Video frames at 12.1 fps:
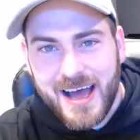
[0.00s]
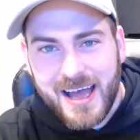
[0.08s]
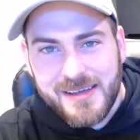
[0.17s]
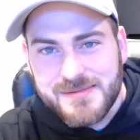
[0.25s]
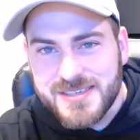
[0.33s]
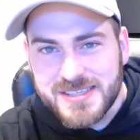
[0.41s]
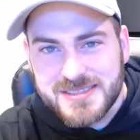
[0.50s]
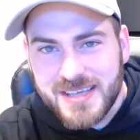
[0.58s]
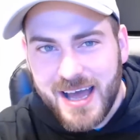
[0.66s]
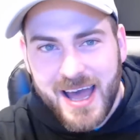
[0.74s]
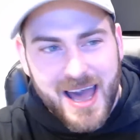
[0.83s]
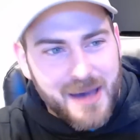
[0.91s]
I'm just
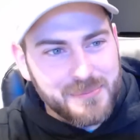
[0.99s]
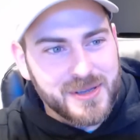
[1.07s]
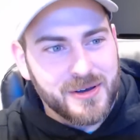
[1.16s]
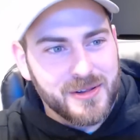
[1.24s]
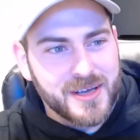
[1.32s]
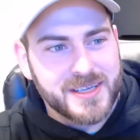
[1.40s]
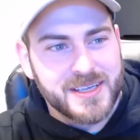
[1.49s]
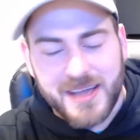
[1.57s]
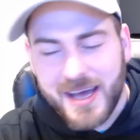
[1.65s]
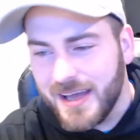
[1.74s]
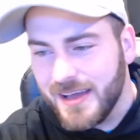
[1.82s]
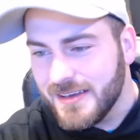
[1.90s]
a happy-go-lucky
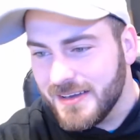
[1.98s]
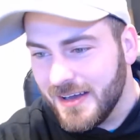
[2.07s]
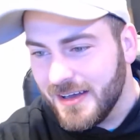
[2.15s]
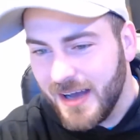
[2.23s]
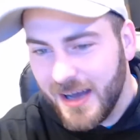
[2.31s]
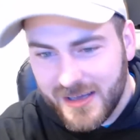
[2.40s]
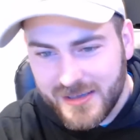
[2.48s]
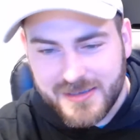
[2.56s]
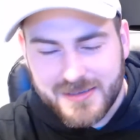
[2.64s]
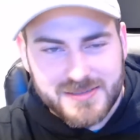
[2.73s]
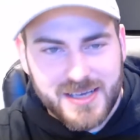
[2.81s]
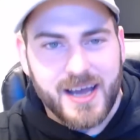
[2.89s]
guy.
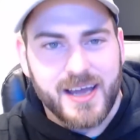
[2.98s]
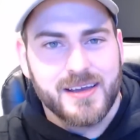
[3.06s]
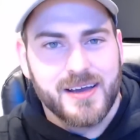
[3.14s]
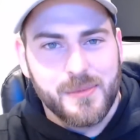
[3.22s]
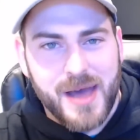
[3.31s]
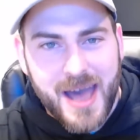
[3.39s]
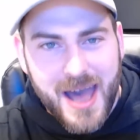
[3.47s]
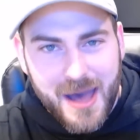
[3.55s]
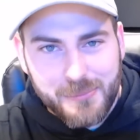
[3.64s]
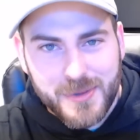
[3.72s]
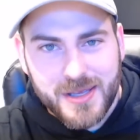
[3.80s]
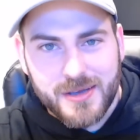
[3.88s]
I'm a
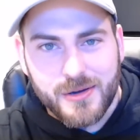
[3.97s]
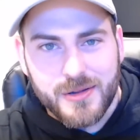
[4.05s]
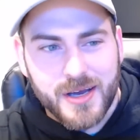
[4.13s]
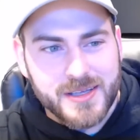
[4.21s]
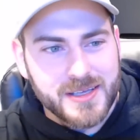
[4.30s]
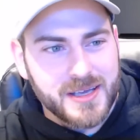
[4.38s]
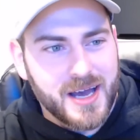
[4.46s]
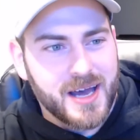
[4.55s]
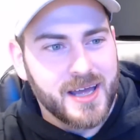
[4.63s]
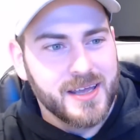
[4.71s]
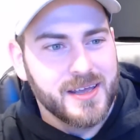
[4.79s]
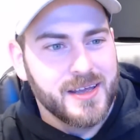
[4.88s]
happy-go-lucky
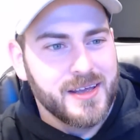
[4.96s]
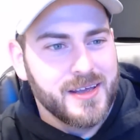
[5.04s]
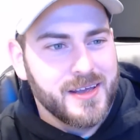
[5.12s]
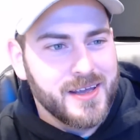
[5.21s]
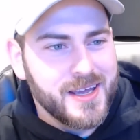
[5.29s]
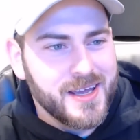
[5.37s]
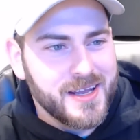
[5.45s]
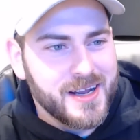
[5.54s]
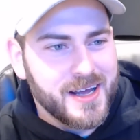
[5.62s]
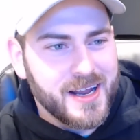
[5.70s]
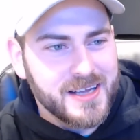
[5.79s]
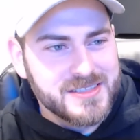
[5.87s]
guy, and
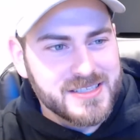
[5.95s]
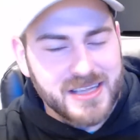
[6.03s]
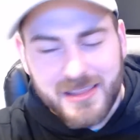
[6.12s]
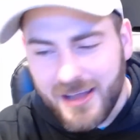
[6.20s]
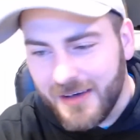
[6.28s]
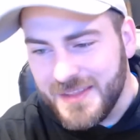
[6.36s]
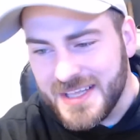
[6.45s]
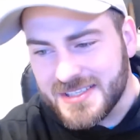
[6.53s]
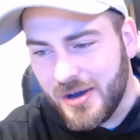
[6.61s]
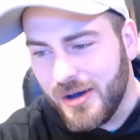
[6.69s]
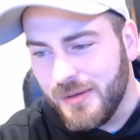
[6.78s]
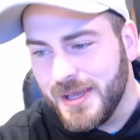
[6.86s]
I just love this
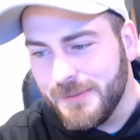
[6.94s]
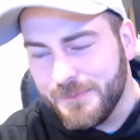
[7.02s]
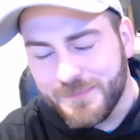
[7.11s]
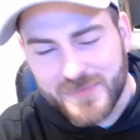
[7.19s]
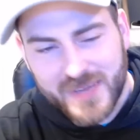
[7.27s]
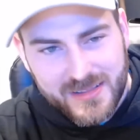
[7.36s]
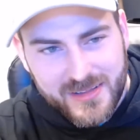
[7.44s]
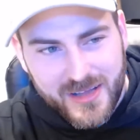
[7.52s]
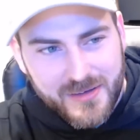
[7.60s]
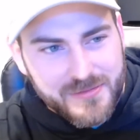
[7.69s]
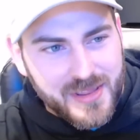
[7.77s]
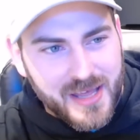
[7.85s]
hobby. I
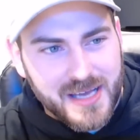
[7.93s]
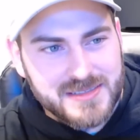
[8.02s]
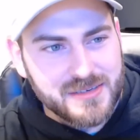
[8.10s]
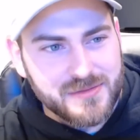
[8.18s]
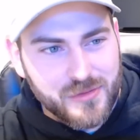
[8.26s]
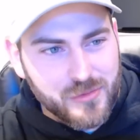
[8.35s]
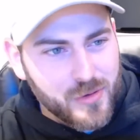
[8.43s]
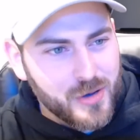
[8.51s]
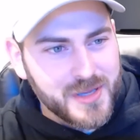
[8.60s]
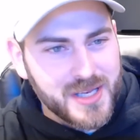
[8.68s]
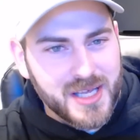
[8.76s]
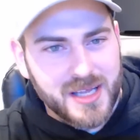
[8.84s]
love the idea of
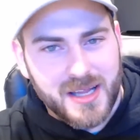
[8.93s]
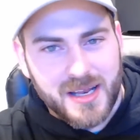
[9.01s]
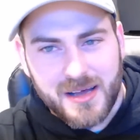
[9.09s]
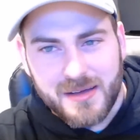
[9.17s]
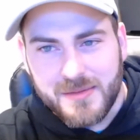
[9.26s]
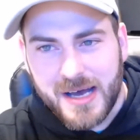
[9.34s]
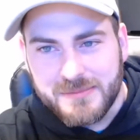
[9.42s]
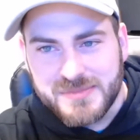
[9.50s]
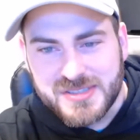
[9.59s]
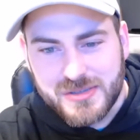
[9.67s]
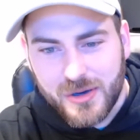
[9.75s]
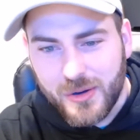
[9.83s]
growing it, and I'm
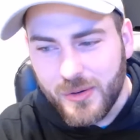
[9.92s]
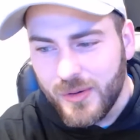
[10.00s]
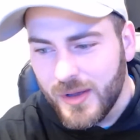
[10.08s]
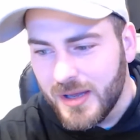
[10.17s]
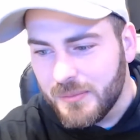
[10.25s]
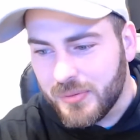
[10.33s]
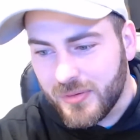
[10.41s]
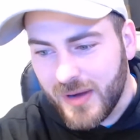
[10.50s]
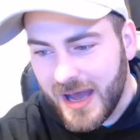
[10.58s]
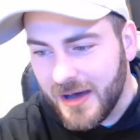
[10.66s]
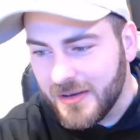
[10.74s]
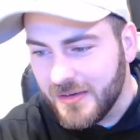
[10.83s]
so
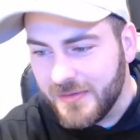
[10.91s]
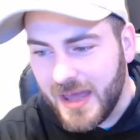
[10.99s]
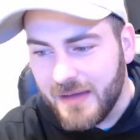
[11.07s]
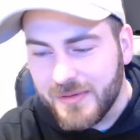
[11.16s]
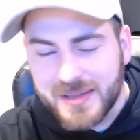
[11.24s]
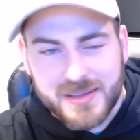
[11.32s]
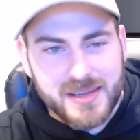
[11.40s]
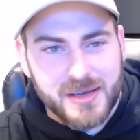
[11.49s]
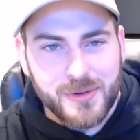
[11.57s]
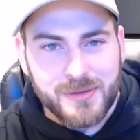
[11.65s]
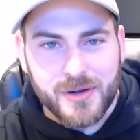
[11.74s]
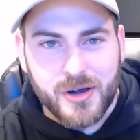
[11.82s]
proud of everything that
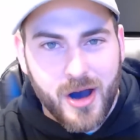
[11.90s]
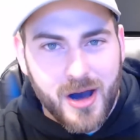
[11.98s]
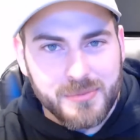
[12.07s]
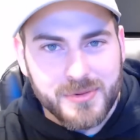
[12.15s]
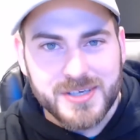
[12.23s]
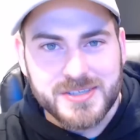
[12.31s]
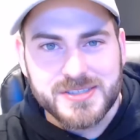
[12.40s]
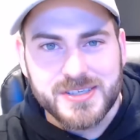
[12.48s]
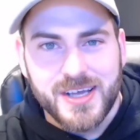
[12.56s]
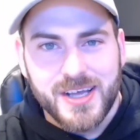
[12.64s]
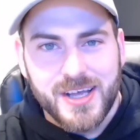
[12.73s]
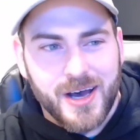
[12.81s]
we've accomplished
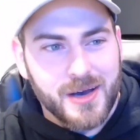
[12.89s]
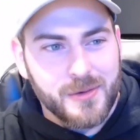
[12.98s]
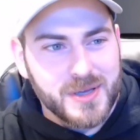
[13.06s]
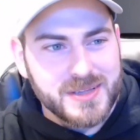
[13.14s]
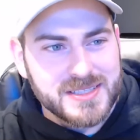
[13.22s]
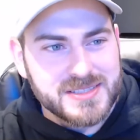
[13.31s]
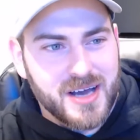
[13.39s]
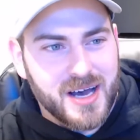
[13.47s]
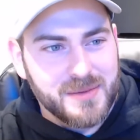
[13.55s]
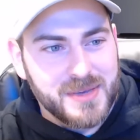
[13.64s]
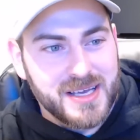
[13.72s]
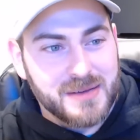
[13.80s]
with this
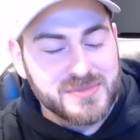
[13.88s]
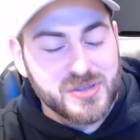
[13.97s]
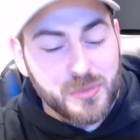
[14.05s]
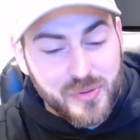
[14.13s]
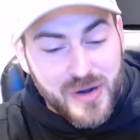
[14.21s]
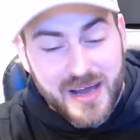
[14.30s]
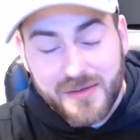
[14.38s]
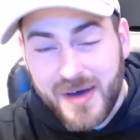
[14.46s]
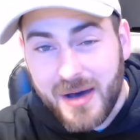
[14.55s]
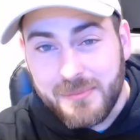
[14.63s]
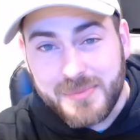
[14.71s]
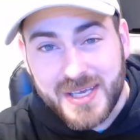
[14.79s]
hobby. I'm so proud of
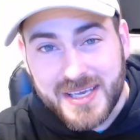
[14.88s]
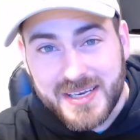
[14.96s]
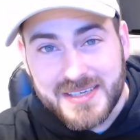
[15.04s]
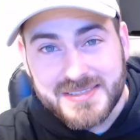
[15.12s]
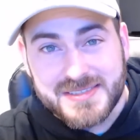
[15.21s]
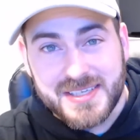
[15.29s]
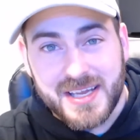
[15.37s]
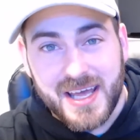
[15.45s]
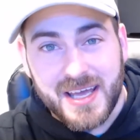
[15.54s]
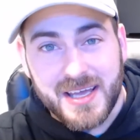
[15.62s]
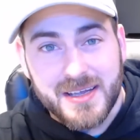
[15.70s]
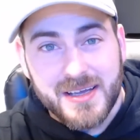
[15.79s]
how big it is
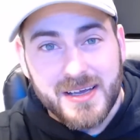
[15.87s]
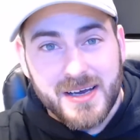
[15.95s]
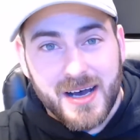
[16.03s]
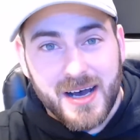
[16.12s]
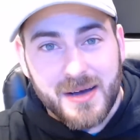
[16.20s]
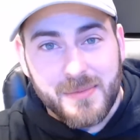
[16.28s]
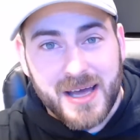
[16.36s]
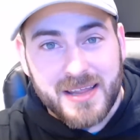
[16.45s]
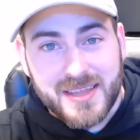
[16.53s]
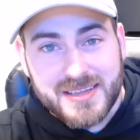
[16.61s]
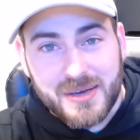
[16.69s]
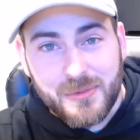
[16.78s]
today. I
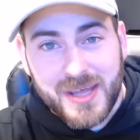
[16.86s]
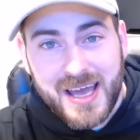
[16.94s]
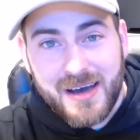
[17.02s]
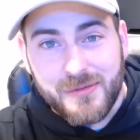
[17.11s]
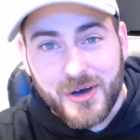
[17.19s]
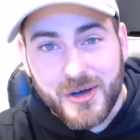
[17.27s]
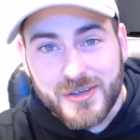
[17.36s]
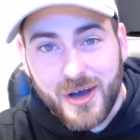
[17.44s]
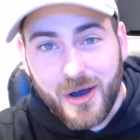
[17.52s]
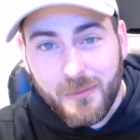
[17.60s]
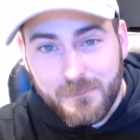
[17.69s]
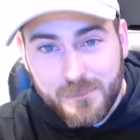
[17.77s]
think that we have
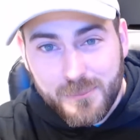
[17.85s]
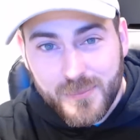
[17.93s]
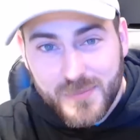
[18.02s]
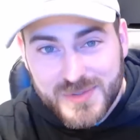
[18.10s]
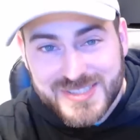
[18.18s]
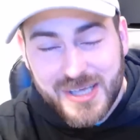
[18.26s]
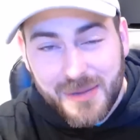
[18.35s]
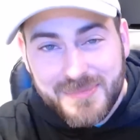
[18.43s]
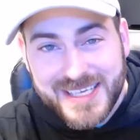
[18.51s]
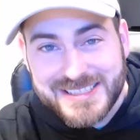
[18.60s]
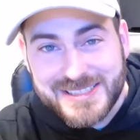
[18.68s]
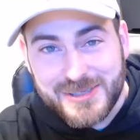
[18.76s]

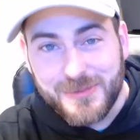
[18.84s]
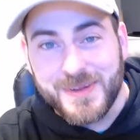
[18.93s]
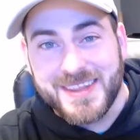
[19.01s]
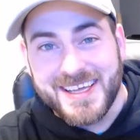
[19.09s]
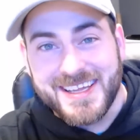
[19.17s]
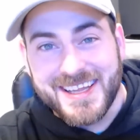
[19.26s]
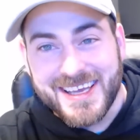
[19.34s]
something to do with it.